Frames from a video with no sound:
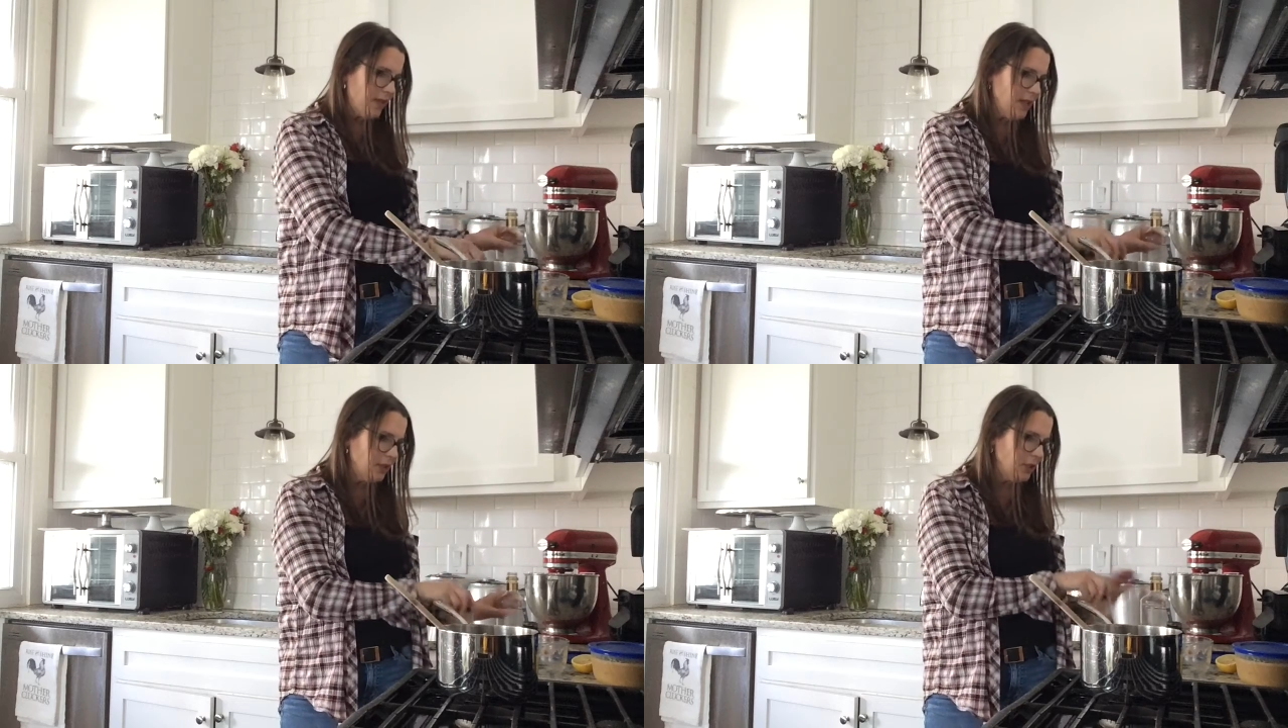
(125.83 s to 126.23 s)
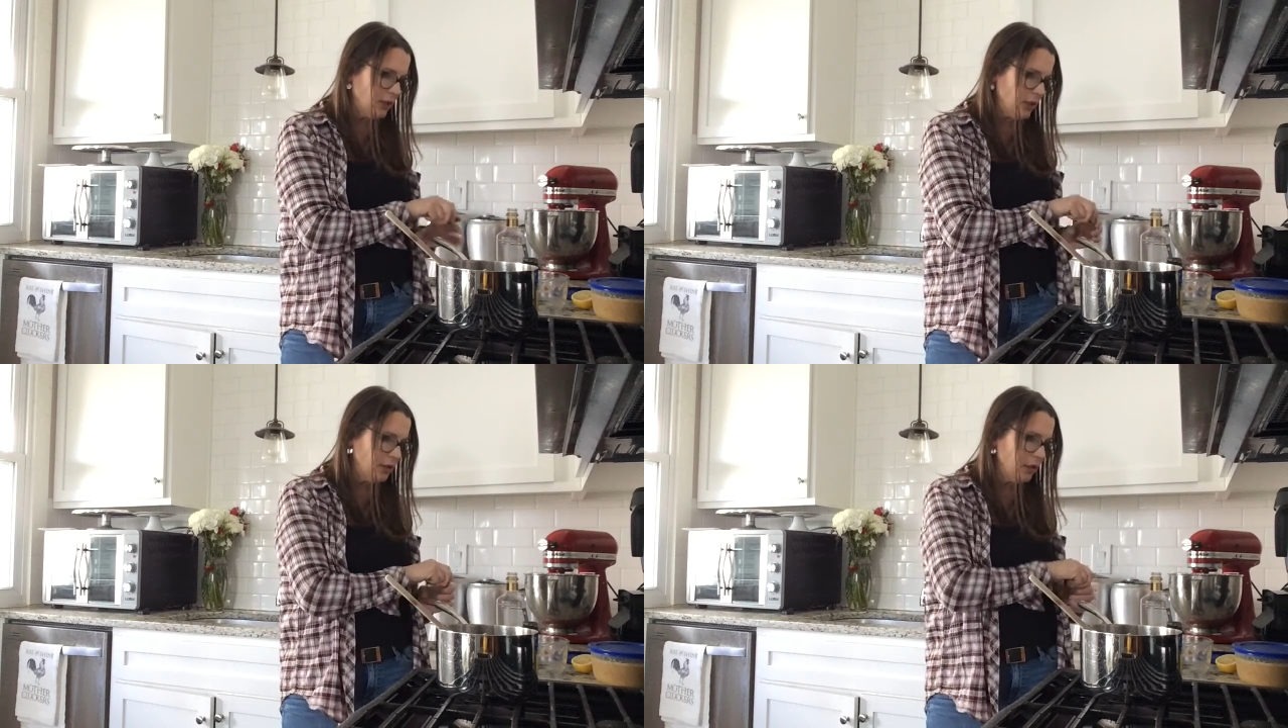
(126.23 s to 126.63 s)
think
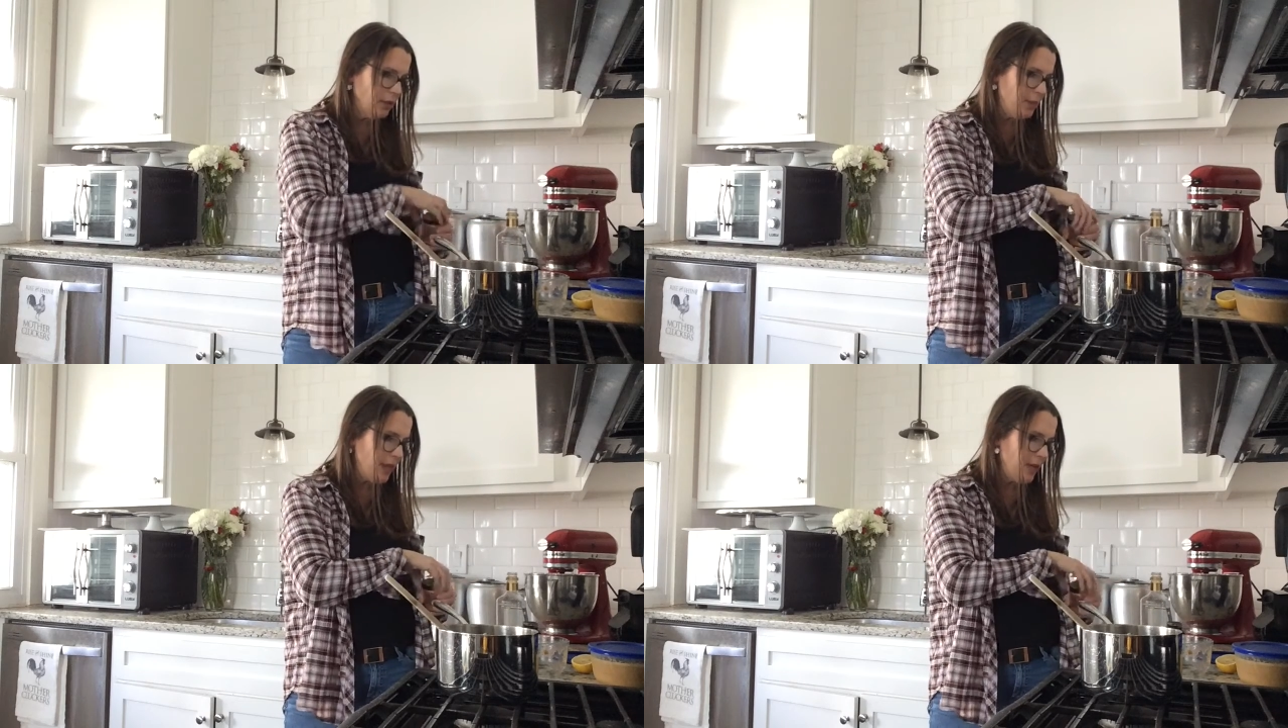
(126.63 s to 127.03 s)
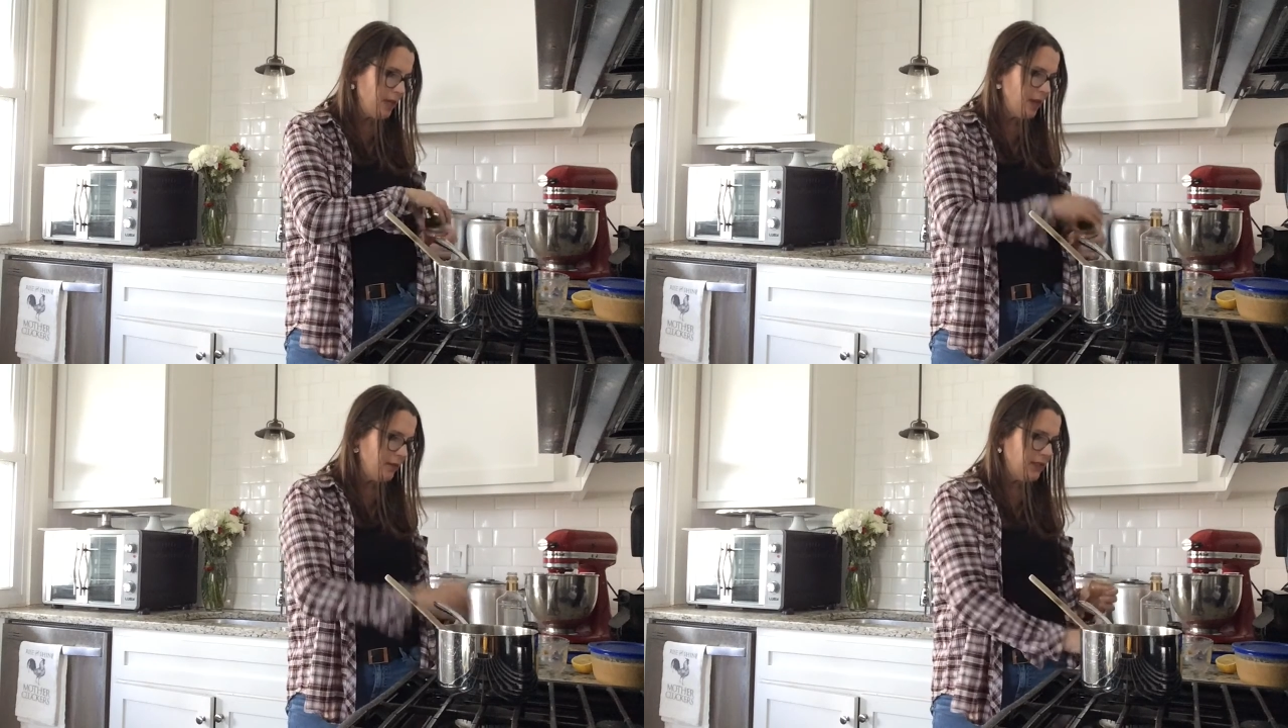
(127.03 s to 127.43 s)
just a little
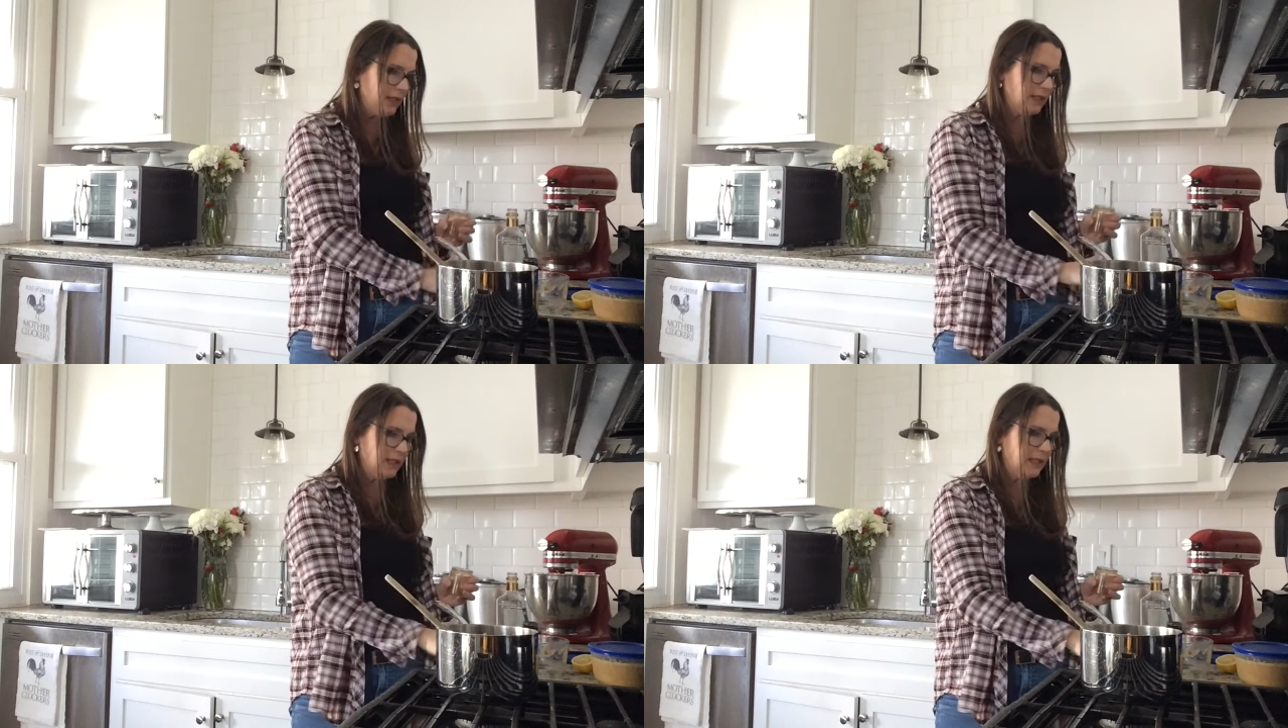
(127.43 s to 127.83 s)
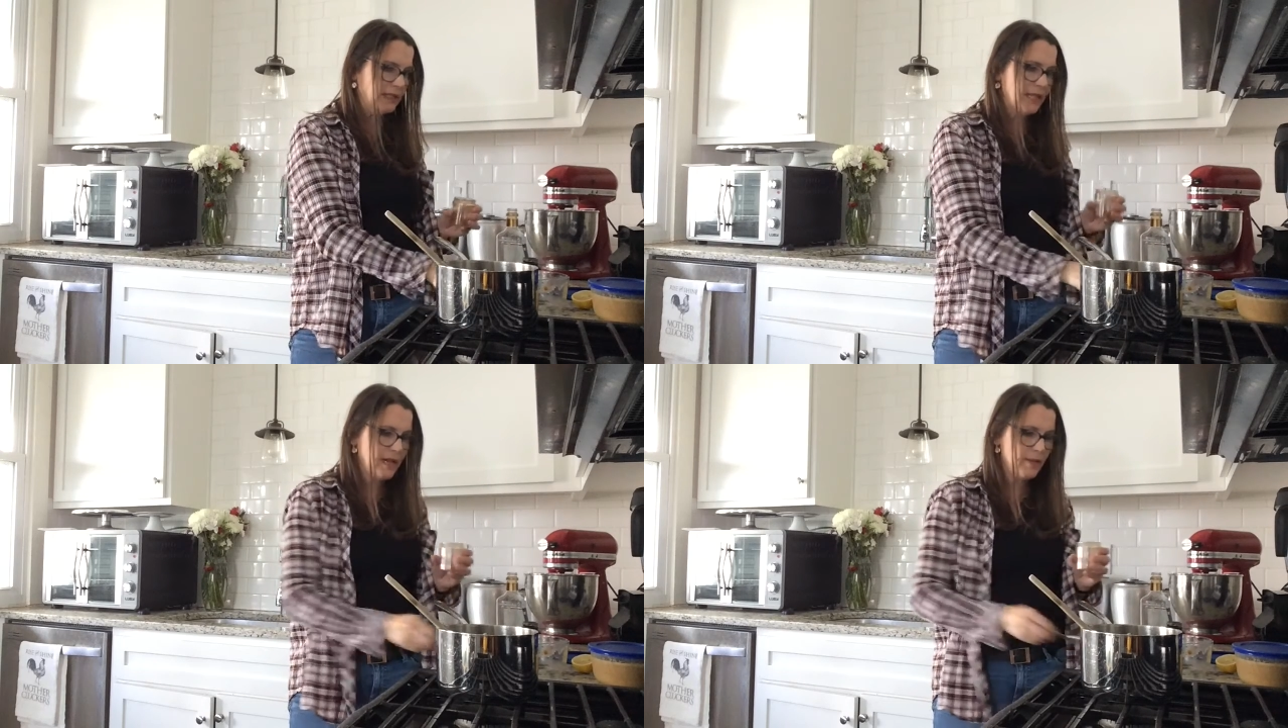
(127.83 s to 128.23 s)
bit of
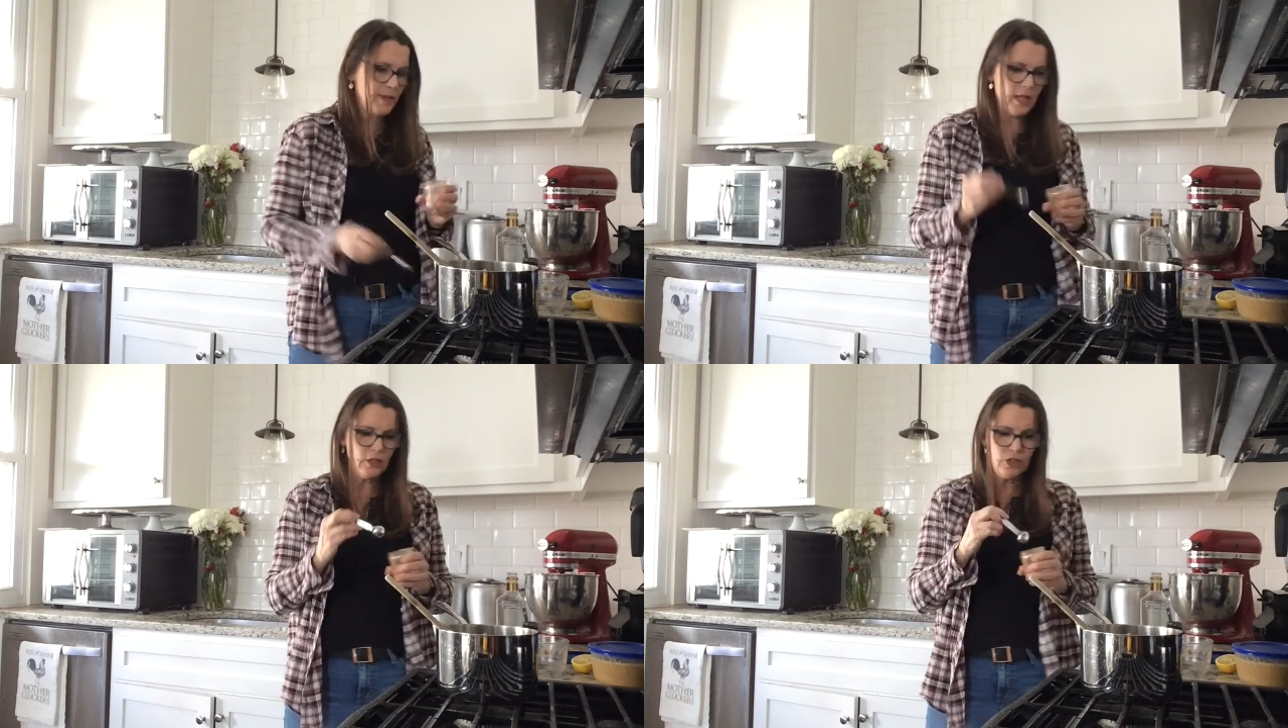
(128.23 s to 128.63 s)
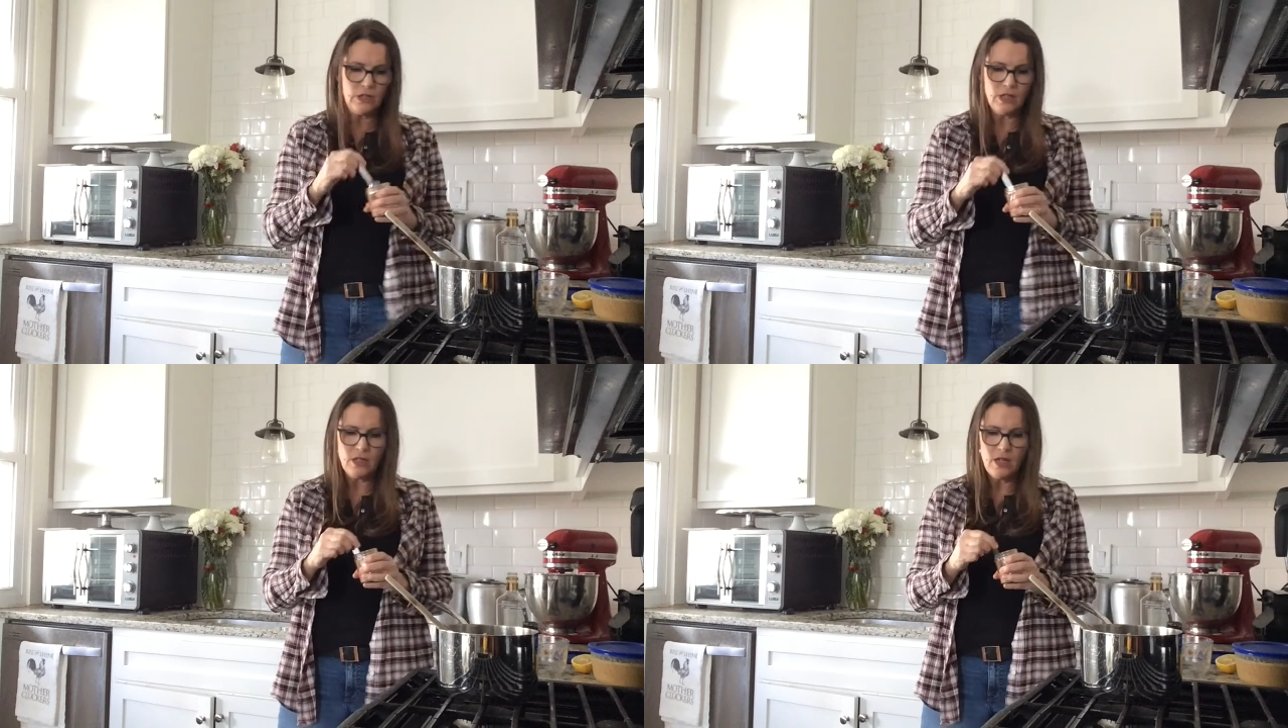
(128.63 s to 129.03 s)
cinnamon, just
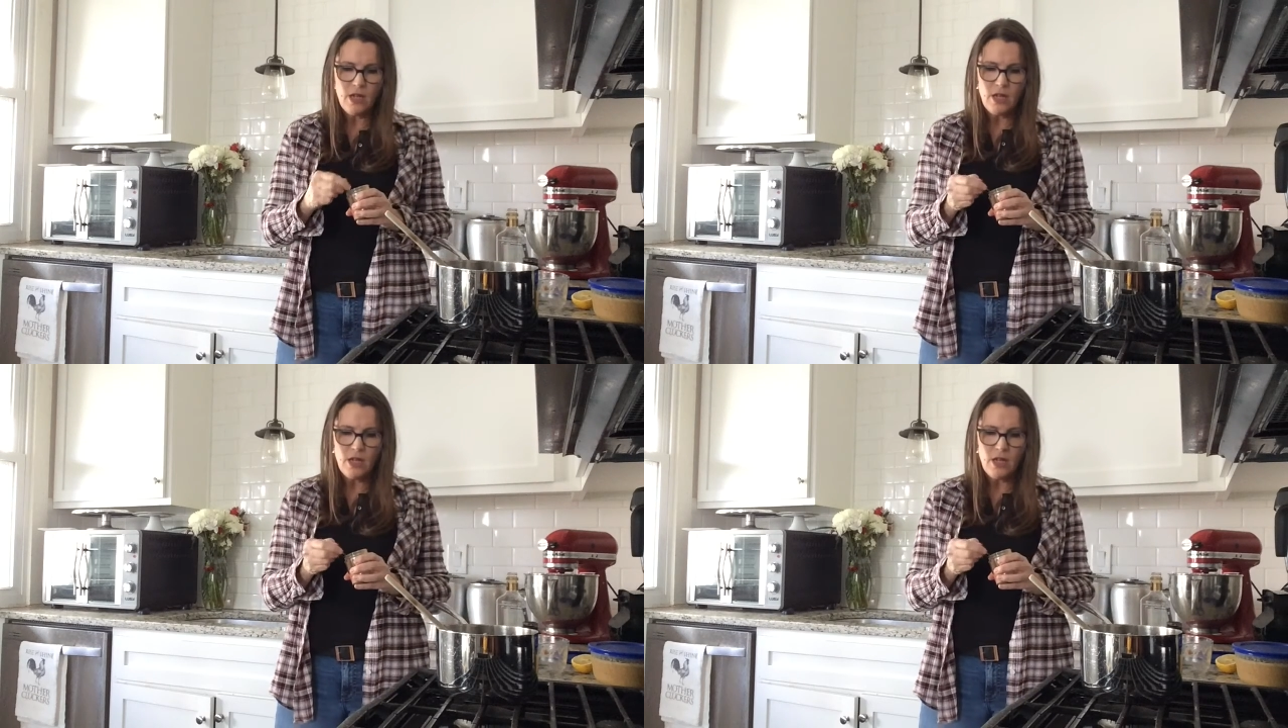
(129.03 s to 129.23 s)
to